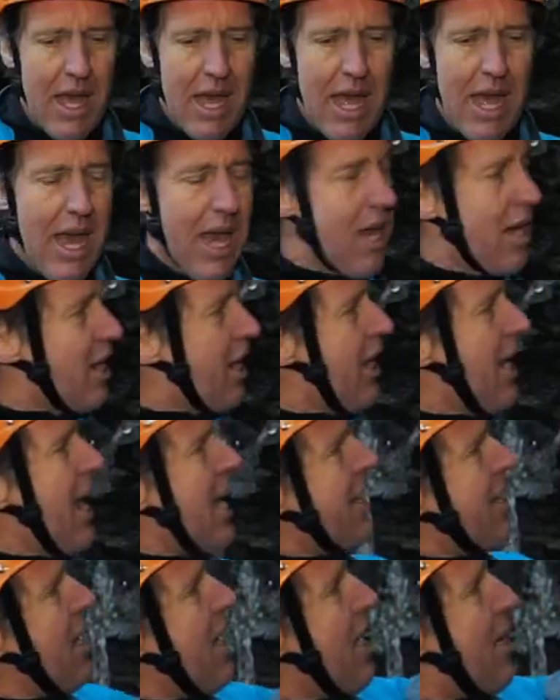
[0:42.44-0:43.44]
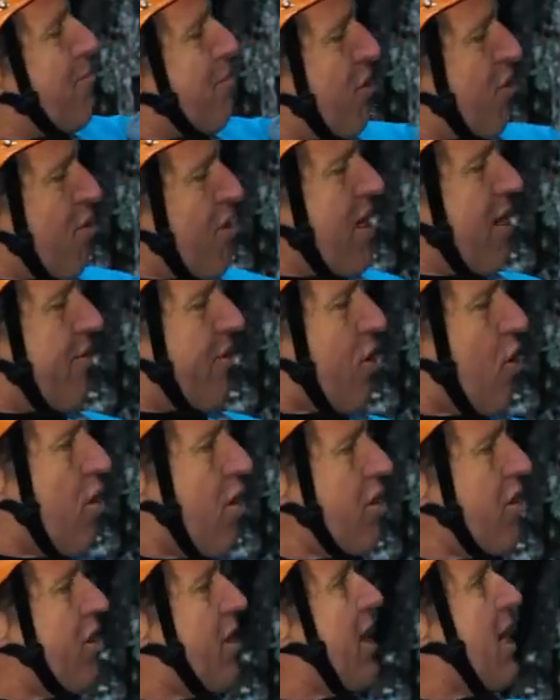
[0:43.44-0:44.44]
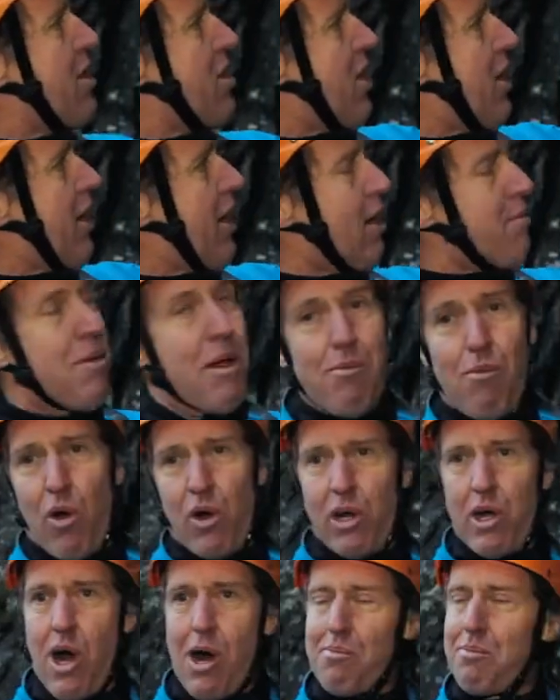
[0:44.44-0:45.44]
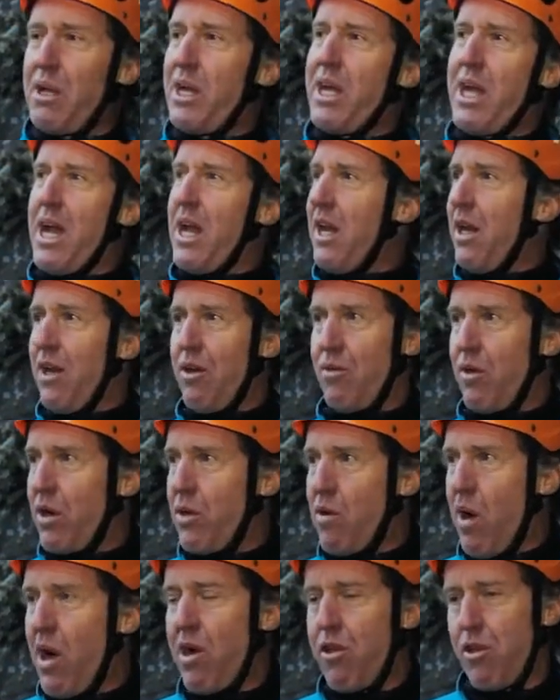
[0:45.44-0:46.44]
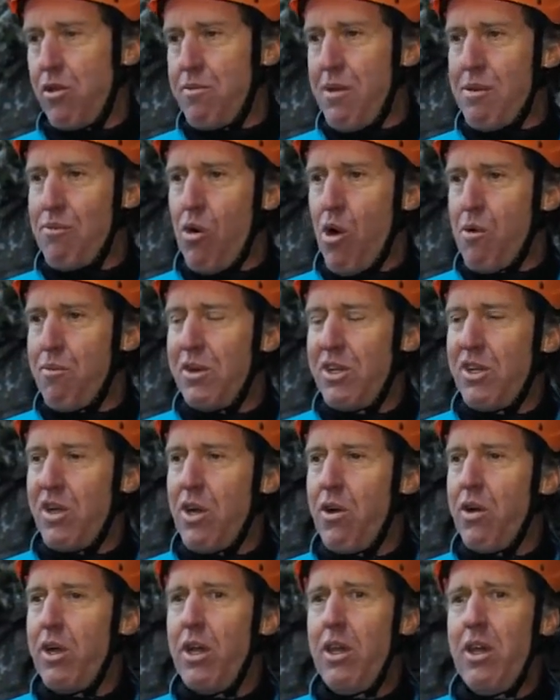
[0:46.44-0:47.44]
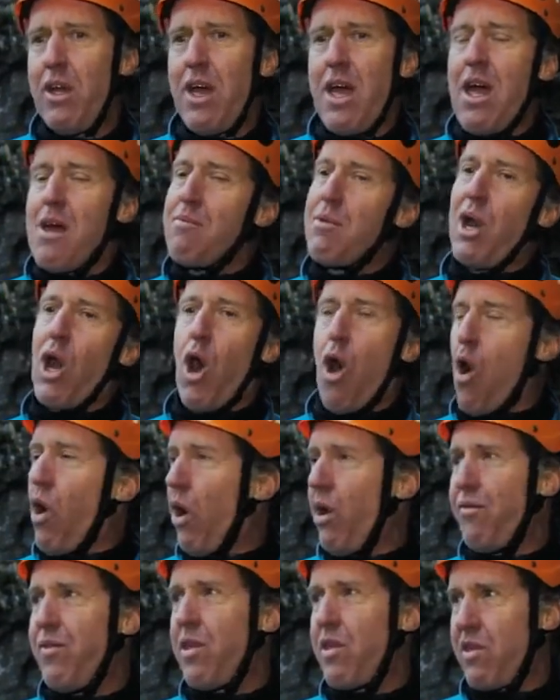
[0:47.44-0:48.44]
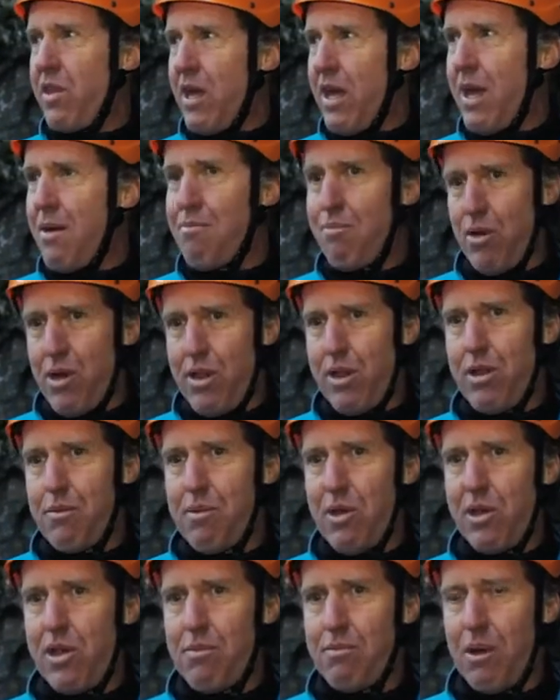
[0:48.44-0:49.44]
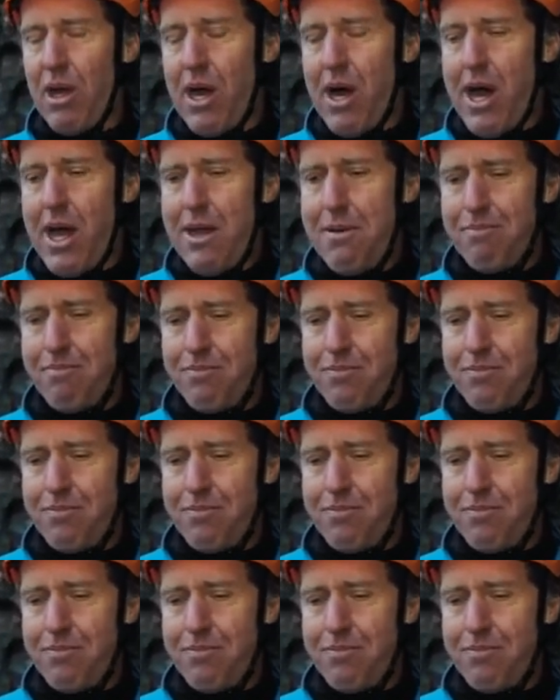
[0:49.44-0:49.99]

And connecting up 3, of course, gets a little bit more complicated and requires a bit more material, but all of the same principles apply.